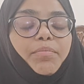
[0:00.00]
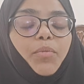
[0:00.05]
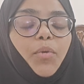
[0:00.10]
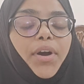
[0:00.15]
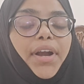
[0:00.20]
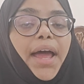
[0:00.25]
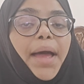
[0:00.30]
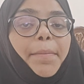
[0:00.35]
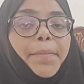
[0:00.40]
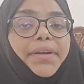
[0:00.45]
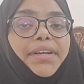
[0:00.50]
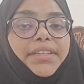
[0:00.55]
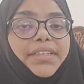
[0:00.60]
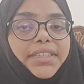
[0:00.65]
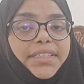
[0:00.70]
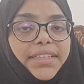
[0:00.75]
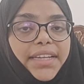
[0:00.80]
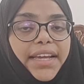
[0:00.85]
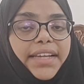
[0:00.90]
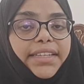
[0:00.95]
what happened in
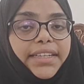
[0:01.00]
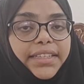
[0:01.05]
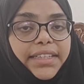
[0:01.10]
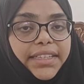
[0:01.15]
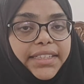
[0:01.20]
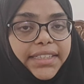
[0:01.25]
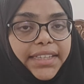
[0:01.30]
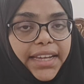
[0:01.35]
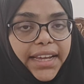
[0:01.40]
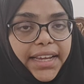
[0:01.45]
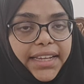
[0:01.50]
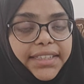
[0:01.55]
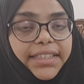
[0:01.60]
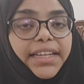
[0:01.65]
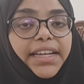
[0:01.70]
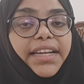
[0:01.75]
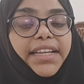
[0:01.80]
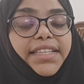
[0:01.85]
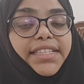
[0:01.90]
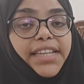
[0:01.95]
this case? In this case,